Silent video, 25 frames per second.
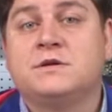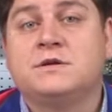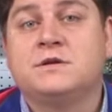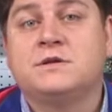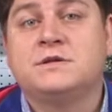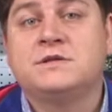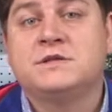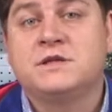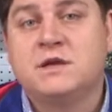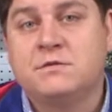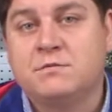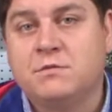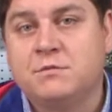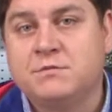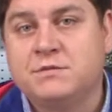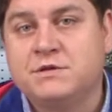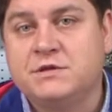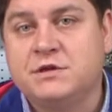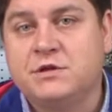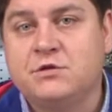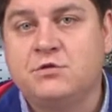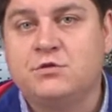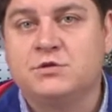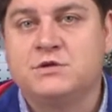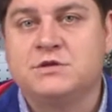However, there
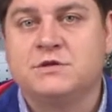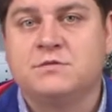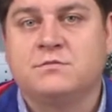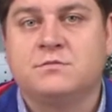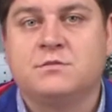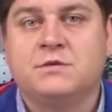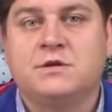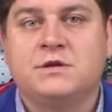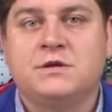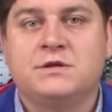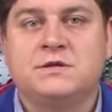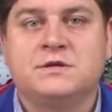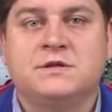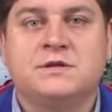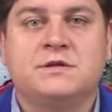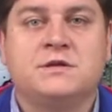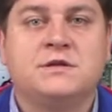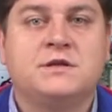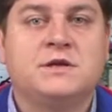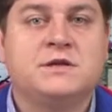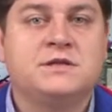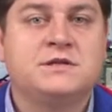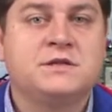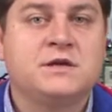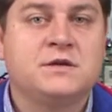is one significant
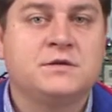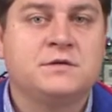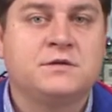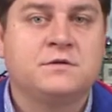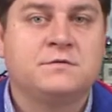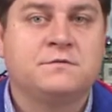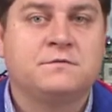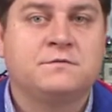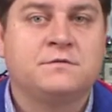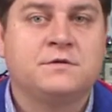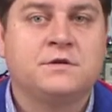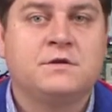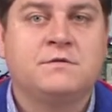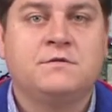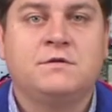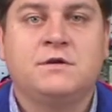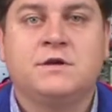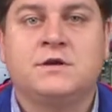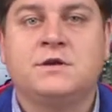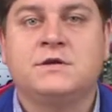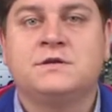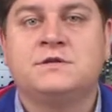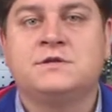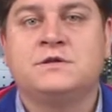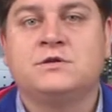deficiency.
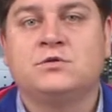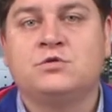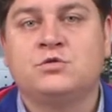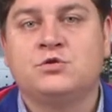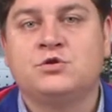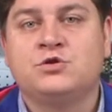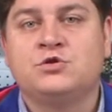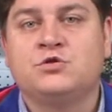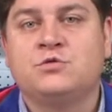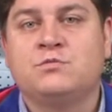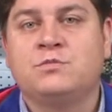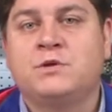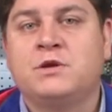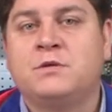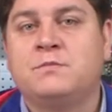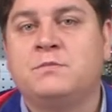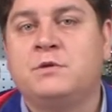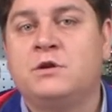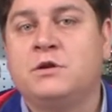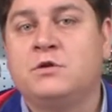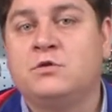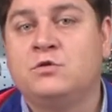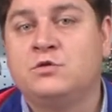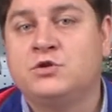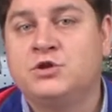When you
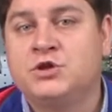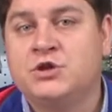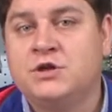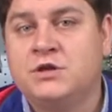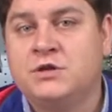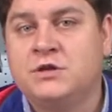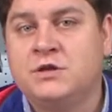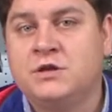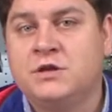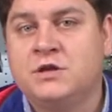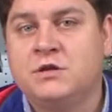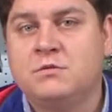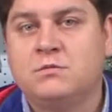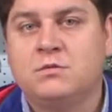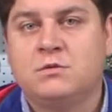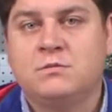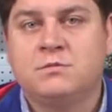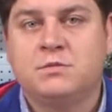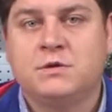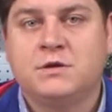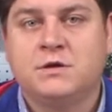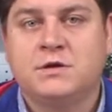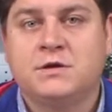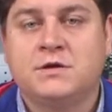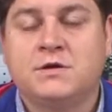switch the U P
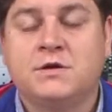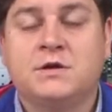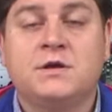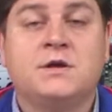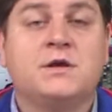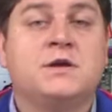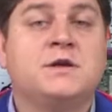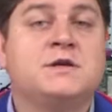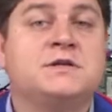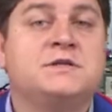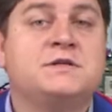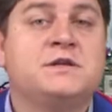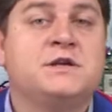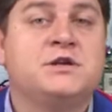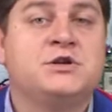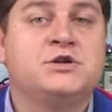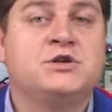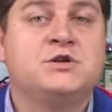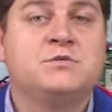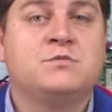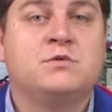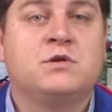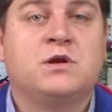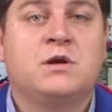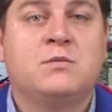S working from the
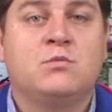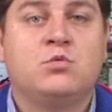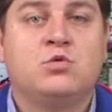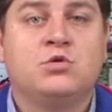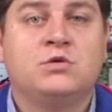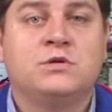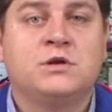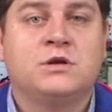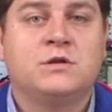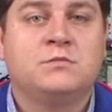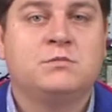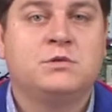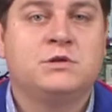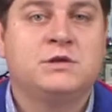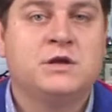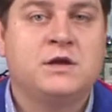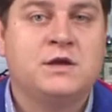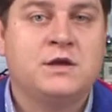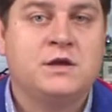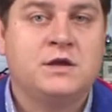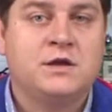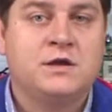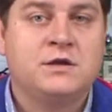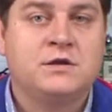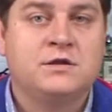battery to the
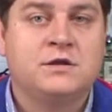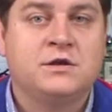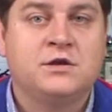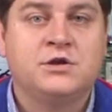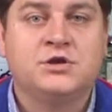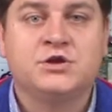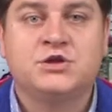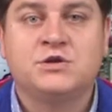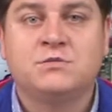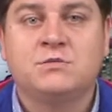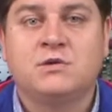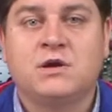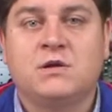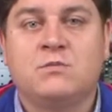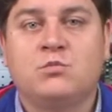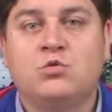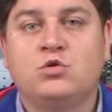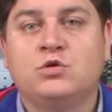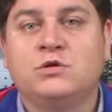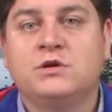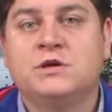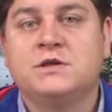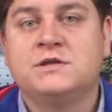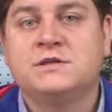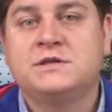regimen
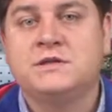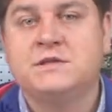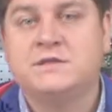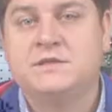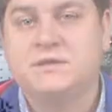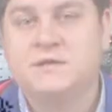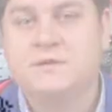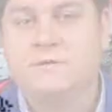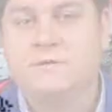working from the